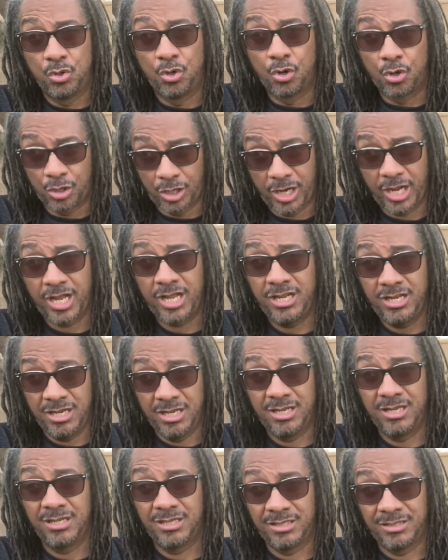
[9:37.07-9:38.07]
okay?
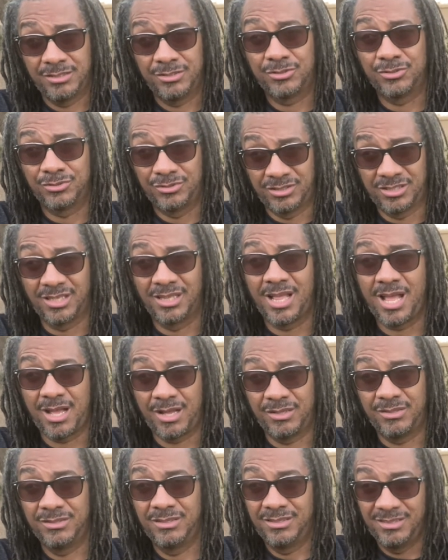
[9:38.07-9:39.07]
So chill out,
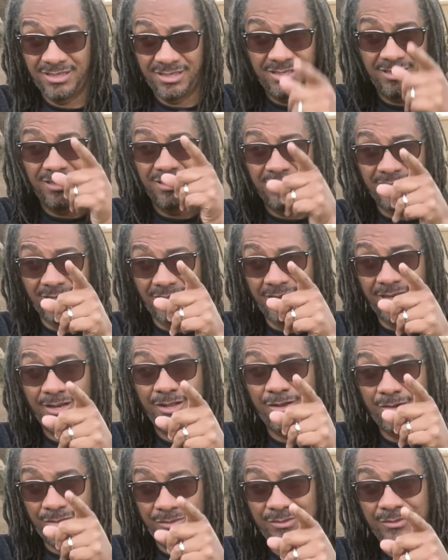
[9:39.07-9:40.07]
I
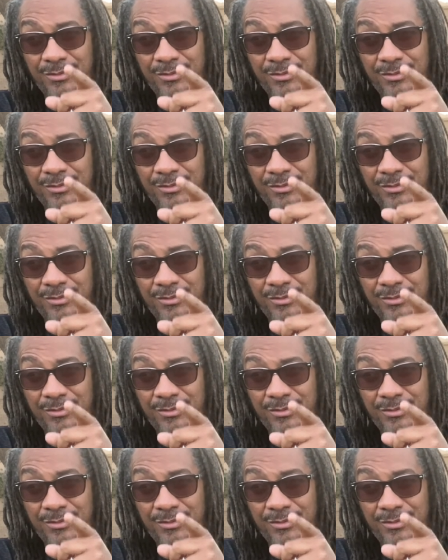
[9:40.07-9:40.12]
know.